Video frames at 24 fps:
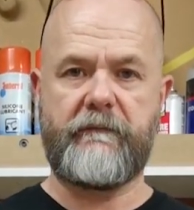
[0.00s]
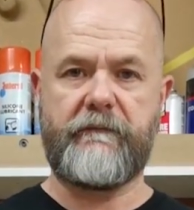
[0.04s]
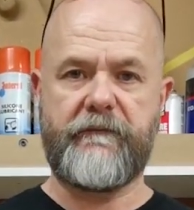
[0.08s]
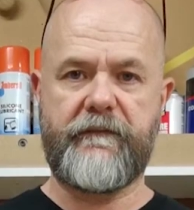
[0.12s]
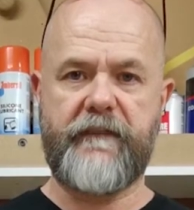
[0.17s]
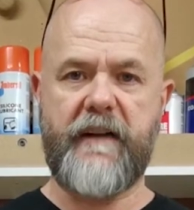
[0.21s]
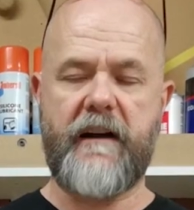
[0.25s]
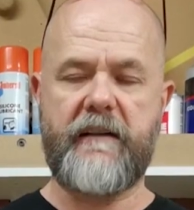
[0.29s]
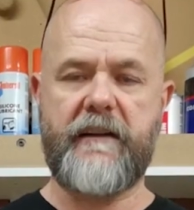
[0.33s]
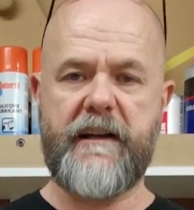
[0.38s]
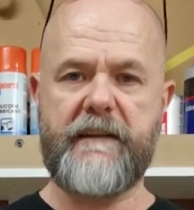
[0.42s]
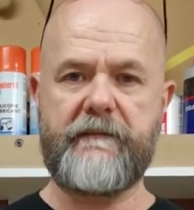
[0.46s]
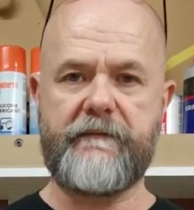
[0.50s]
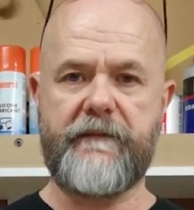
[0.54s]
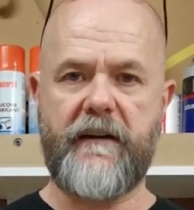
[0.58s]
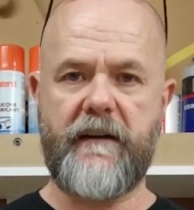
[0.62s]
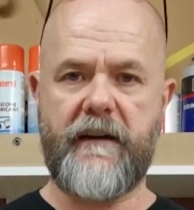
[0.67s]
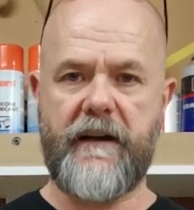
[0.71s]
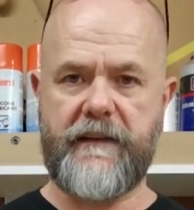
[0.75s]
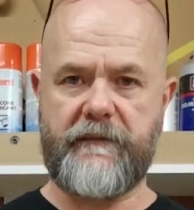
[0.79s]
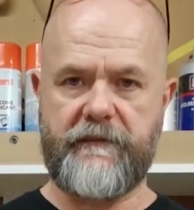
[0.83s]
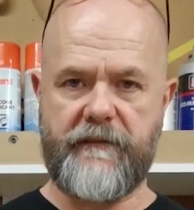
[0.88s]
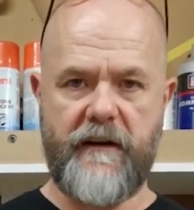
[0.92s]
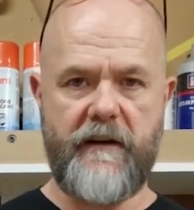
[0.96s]
very,
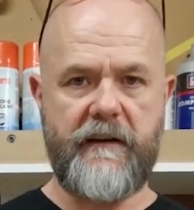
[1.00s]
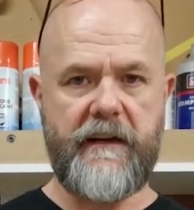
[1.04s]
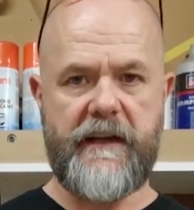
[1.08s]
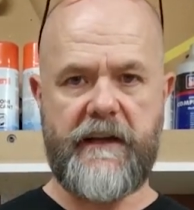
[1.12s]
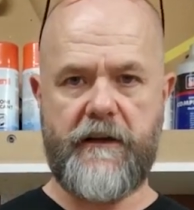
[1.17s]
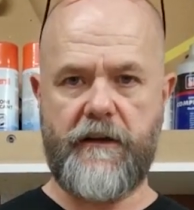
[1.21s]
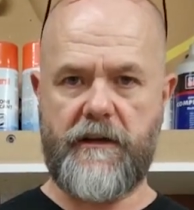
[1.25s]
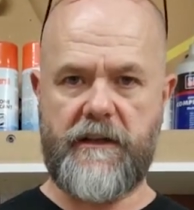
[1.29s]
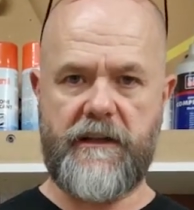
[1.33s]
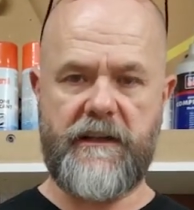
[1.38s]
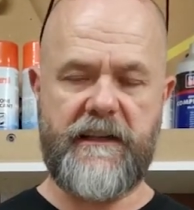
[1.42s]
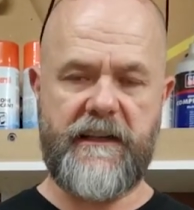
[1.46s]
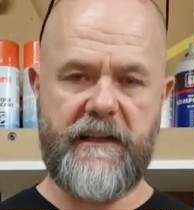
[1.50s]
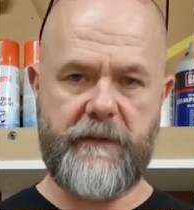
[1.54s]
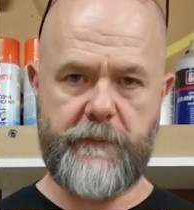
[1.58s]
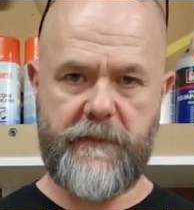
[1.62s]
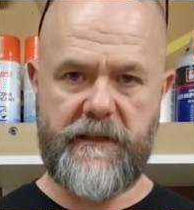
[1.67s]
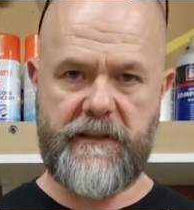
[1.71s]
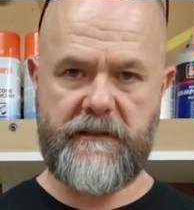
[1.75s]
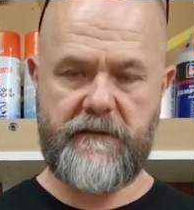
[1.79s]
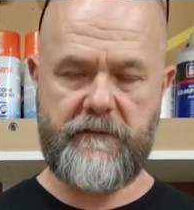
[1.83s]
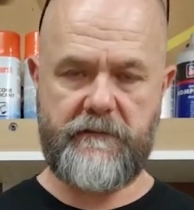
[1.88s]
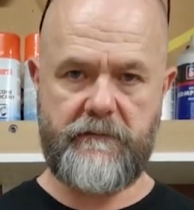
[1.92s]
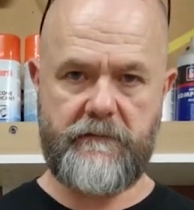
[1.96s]
very, very good
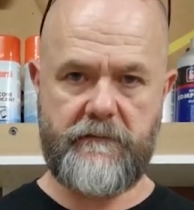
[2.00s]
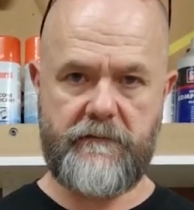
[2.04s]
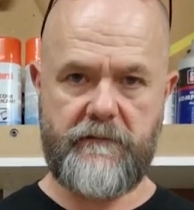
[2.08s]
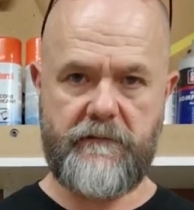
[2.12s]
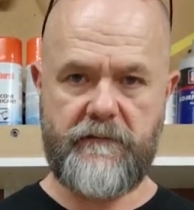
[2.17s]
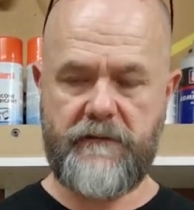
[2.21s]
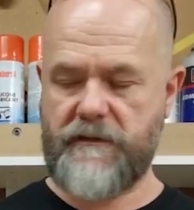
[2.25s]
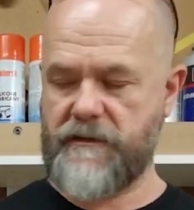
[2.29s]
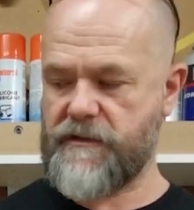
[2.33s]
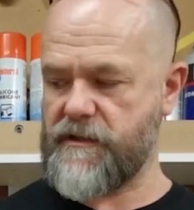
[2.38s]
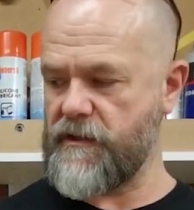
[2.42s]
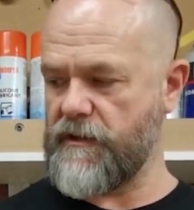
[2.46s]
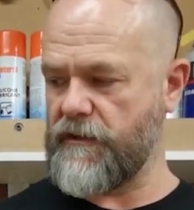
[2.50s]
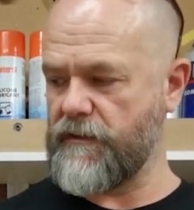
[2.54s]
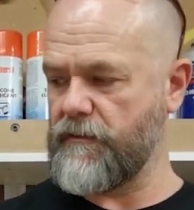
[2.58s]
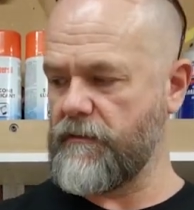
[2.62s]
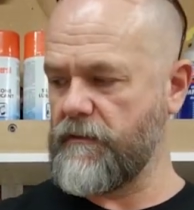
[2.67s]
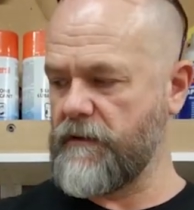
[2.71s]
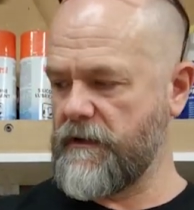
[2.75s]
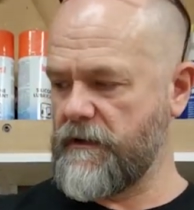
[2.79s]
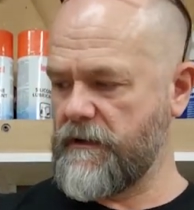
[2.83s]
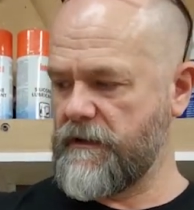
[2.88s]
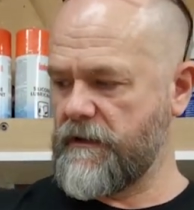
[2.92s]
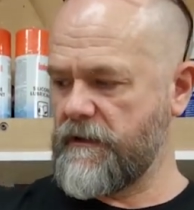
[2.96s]
alignment.
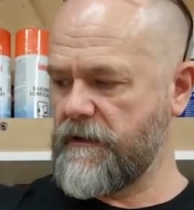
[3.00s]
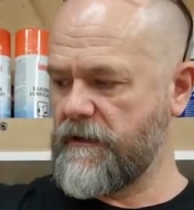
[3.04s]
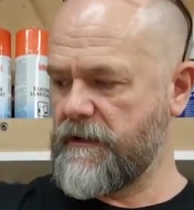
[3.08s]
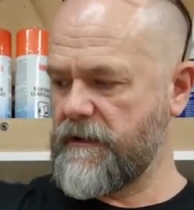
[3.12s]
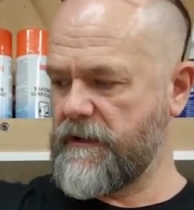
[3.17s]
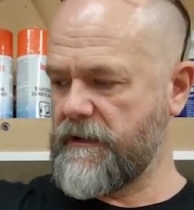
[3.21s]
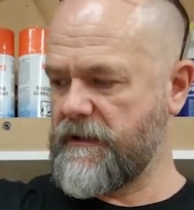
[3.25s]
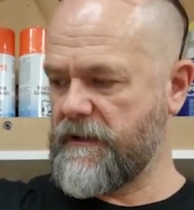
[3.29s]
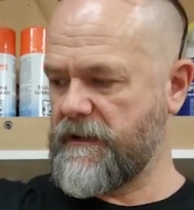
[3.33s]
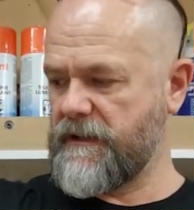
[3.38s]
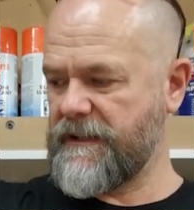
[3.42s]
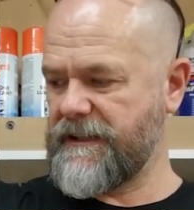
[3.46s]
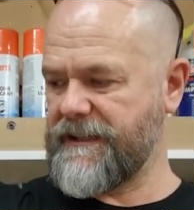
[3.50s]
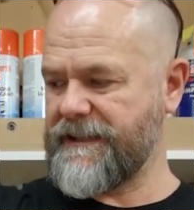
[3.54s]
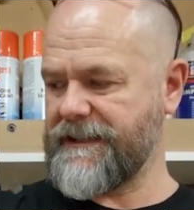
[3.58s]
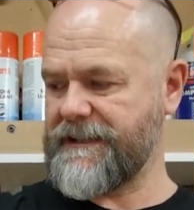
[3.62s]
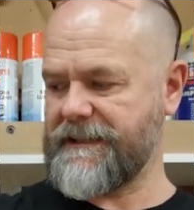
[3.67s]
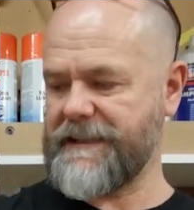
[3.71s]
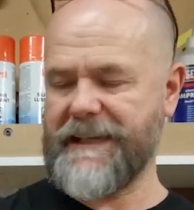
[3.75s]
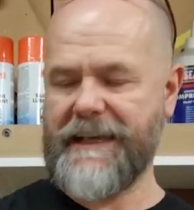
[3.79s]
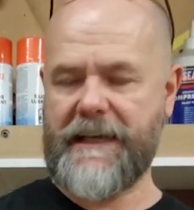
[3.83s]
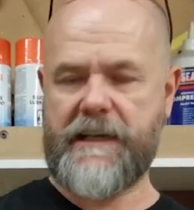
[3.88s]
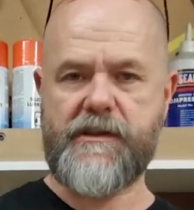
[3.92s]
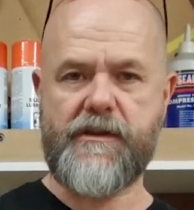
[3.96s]
So
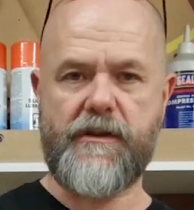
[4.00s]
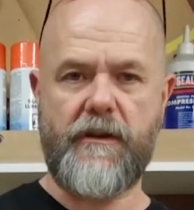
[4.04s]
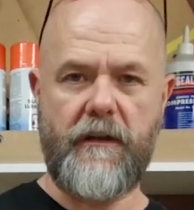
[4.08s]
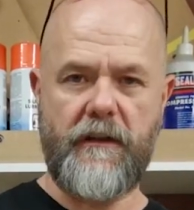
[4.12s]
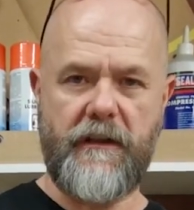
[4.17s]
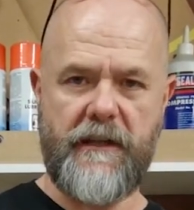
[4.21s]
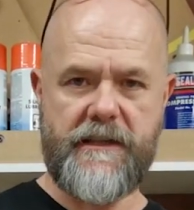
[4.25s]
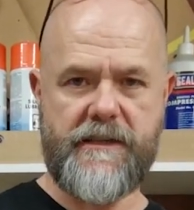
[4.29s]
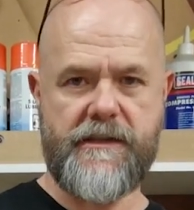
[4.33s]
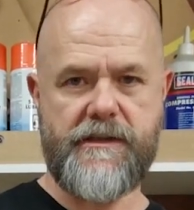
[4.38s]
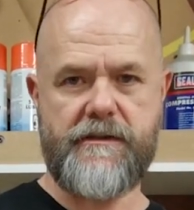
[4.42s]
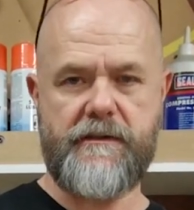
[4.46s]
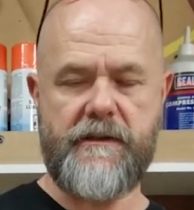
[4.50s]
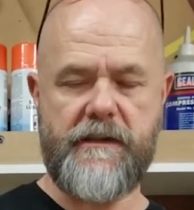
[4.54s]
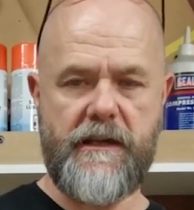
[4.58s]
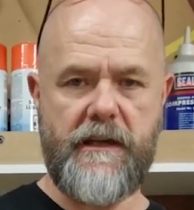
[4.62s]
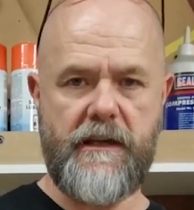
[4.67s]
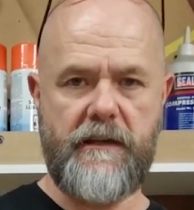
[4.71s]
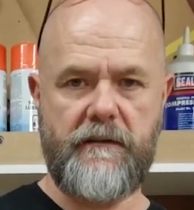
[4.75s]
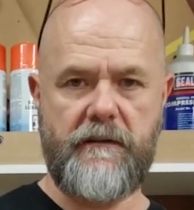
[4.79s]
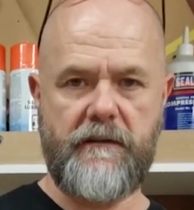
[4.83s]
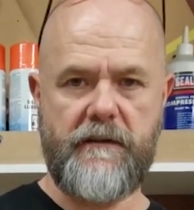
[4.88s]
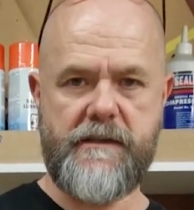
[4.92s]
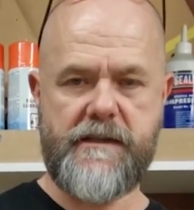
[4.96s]
it takes all this sort
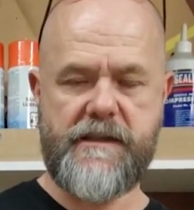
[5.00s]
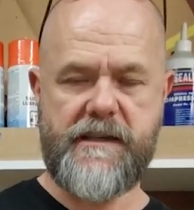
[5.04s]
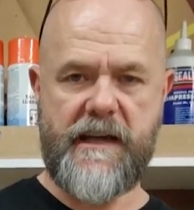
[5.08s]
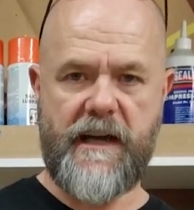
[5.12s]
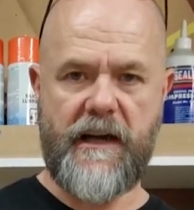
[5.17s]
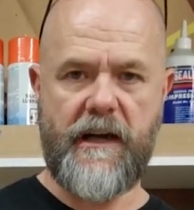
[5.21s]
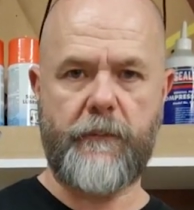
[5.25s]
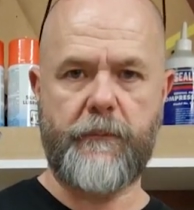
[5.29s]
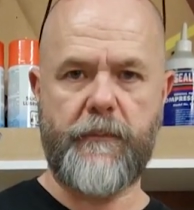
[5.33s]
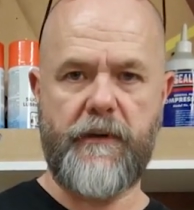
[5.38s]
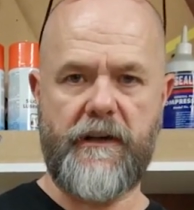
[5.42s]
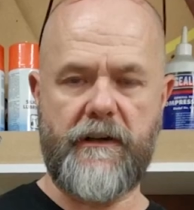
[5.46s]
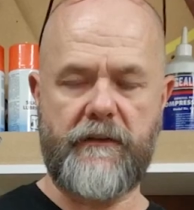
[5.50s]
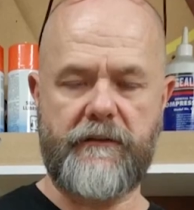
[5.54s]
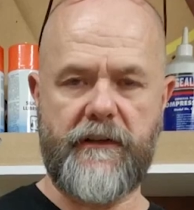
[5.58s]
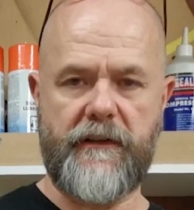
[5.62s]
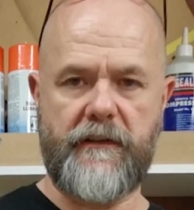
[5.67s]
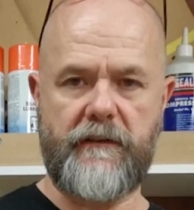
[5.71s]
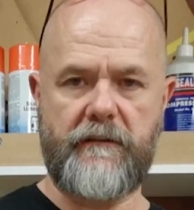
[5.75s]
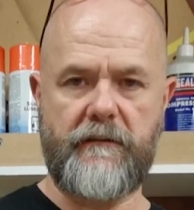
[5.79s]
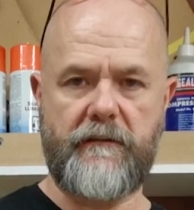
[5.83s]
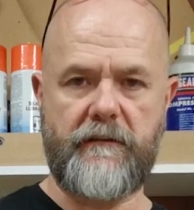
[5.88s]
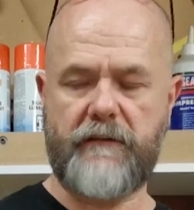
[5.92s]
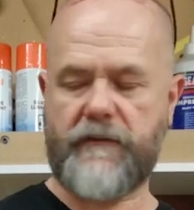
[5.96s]
of setup out of
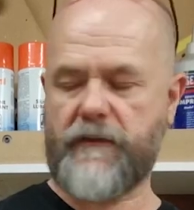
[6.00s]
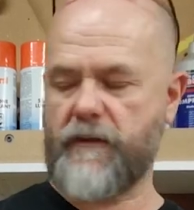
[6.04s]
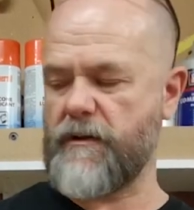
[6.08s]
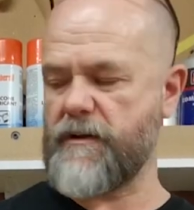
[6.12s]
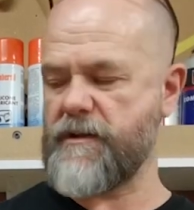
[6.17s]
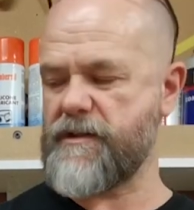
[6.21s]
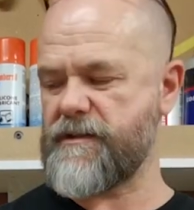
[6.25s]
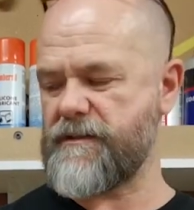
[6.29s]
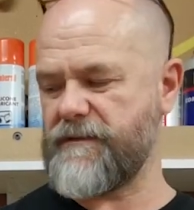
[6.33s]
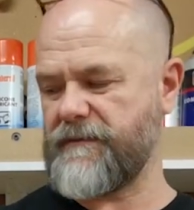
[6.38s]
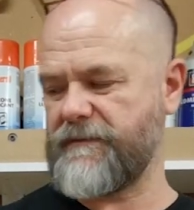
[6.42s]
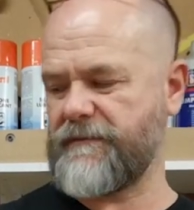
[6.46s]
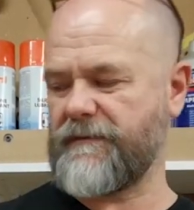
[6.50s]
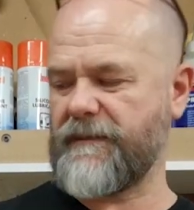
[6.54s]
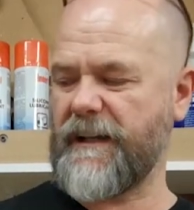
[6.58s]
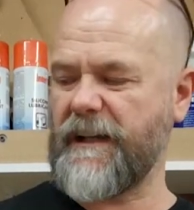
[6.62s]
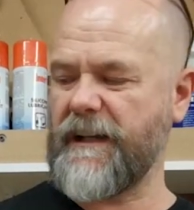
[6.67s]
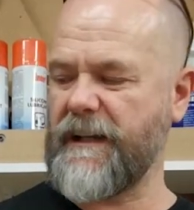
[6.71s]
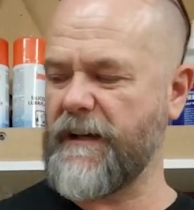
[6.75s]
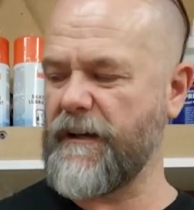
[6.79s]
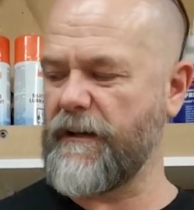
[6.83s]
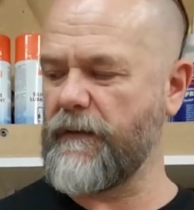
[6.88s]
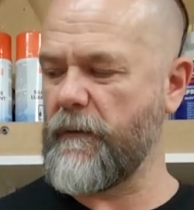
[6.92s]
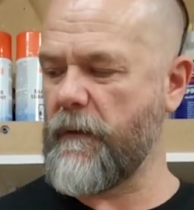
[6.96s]
it. Of course,
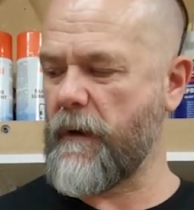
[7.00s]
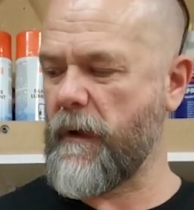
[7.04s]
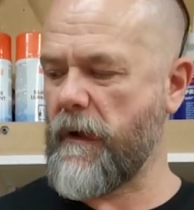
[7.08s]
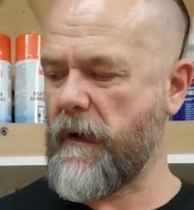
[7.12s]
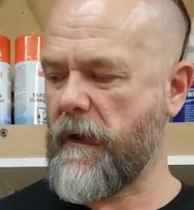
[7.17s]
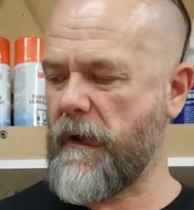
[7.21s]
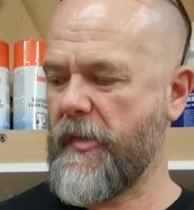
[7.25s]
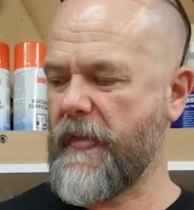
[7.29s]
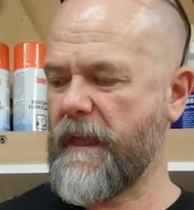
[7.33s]
you know,